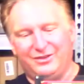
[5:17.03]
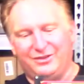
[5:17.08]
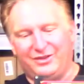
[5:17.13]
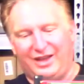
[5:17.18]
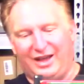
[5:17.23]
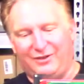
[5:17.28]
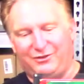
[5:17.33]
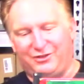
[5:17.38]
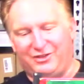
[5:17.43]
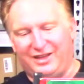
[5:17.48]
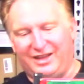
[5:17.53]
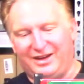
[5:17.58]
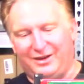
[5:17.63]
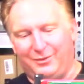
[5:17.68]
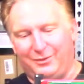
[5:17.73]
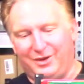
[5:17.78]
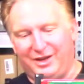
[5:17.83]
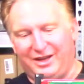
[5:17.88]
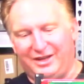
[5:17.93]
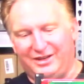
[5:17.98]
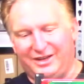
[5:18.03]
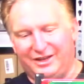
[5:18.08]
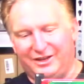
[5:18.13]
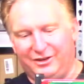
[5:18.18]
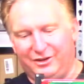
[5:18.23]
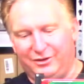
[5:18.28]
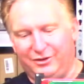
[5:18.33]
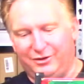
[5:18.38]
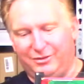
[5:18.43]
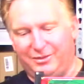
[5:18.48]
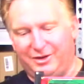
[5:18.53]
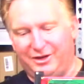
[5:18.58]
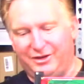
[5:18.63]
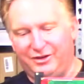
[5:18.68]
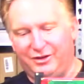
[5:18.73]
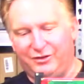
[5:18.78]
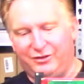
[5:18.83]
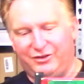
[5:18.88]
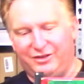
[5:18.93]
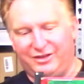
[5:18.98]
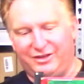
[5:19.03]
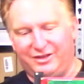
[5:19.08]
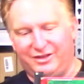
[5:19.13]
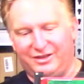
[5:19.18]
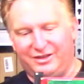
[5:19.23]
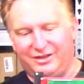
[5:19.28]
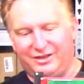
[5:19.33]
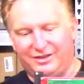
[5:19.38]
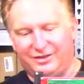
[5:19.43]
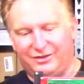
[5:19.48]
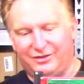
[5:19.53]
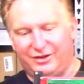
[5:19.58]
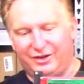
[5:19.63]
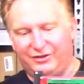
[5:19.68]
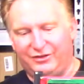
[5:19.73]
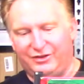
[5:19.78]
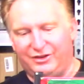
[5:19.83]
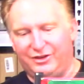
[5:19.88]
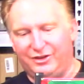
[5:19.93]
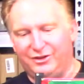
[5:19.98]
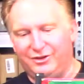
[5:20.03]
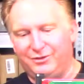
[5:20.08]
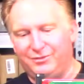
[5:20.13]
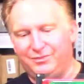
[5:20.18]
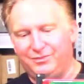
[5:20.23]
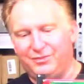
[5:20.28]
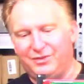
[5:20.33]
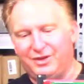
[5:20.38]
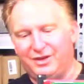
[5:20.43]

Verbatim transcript: After that, I went ahead and I glued them on using crazy glue.